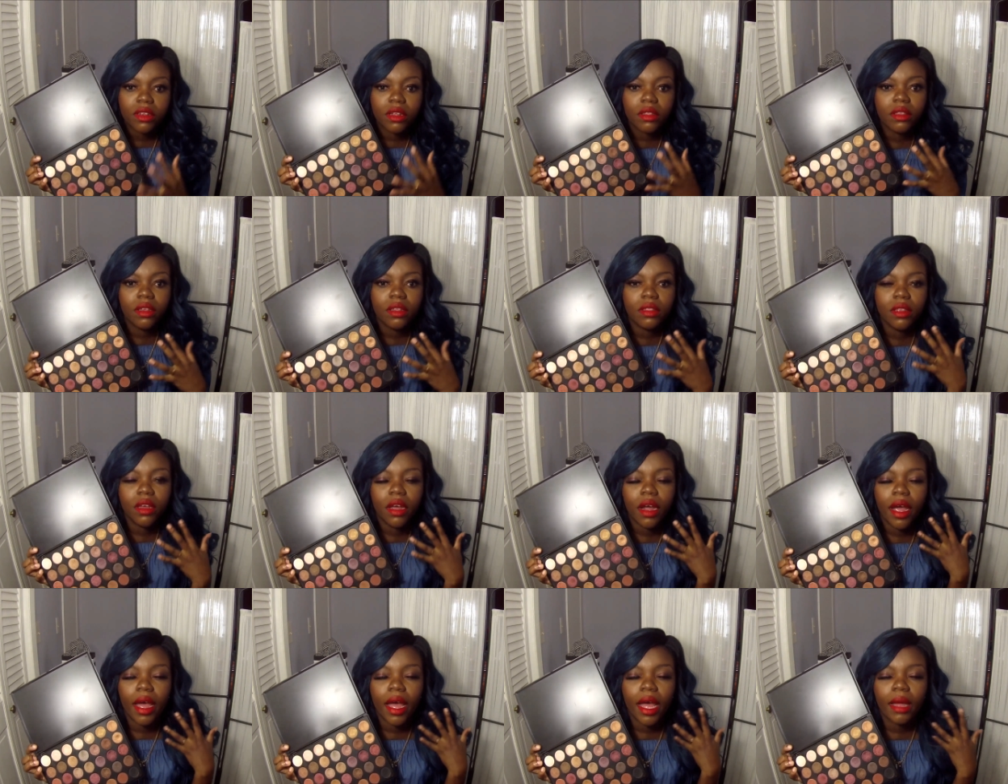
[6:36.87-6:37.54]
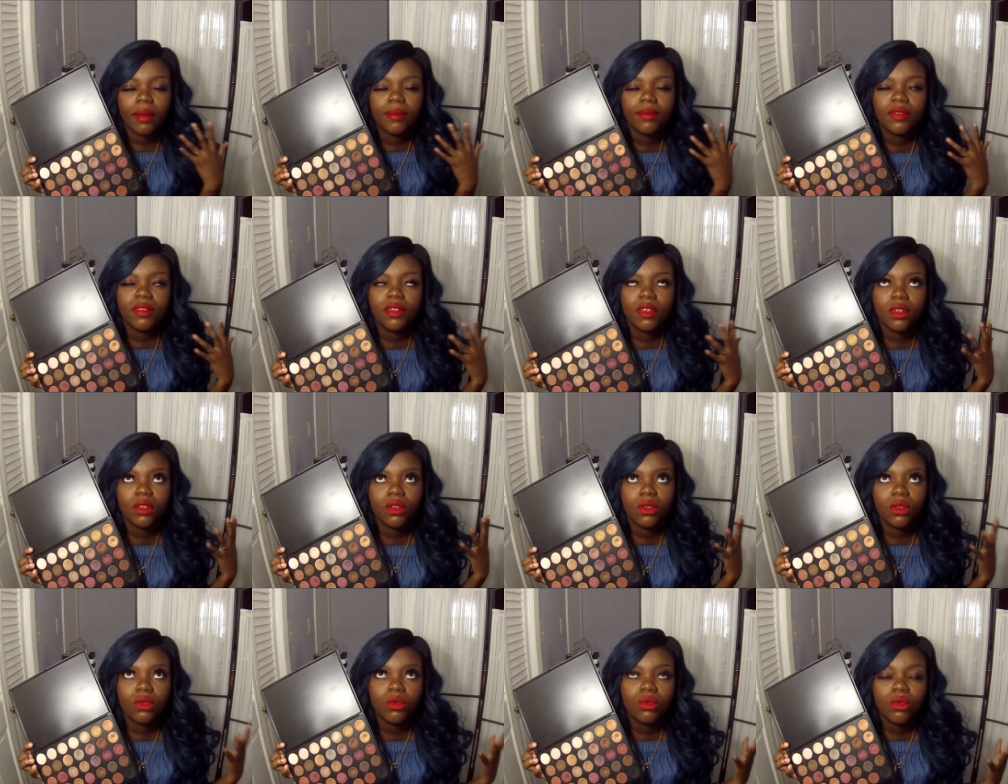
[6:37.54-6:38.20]
I think they're
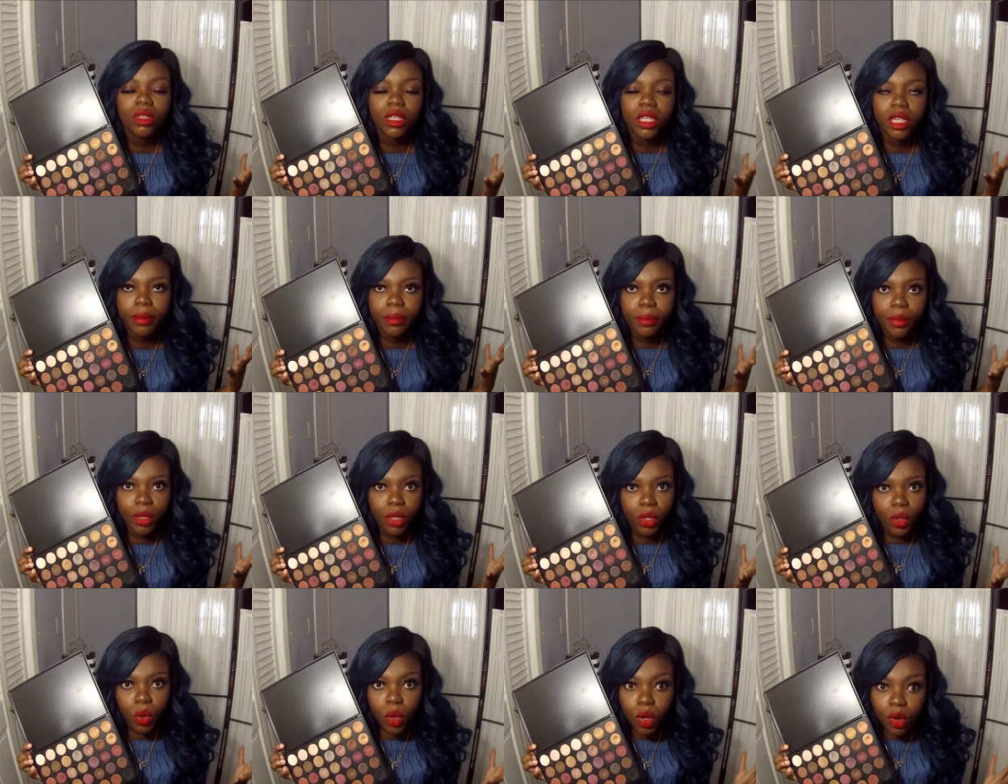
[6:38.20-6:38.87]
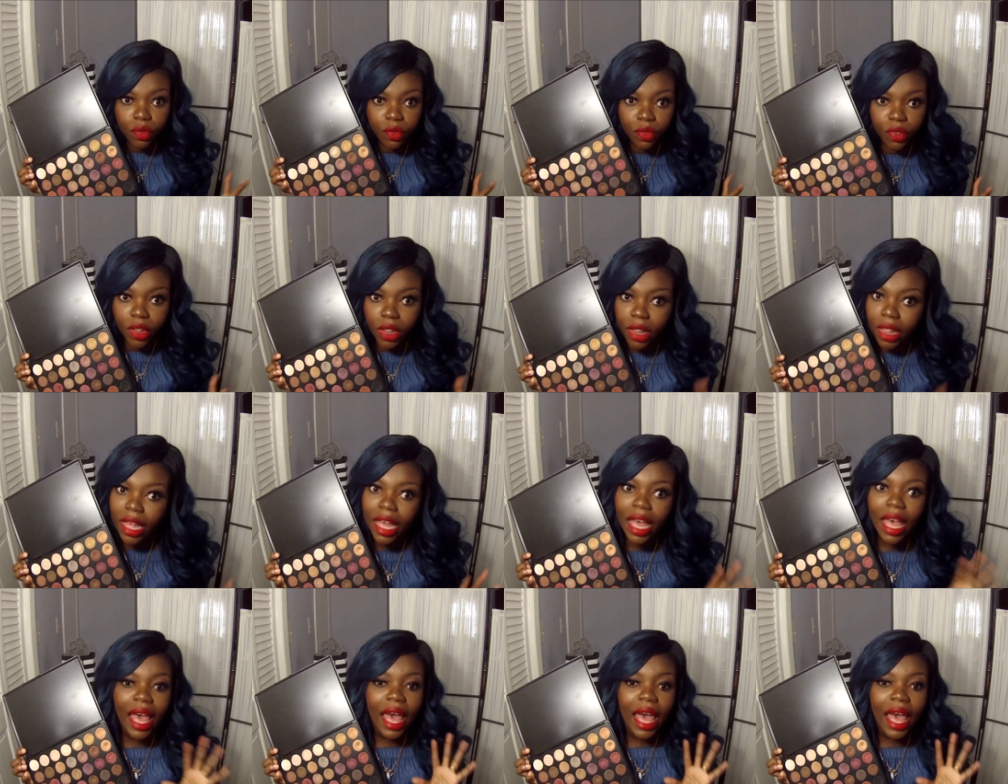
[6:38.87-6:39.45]
absolutely beautiful.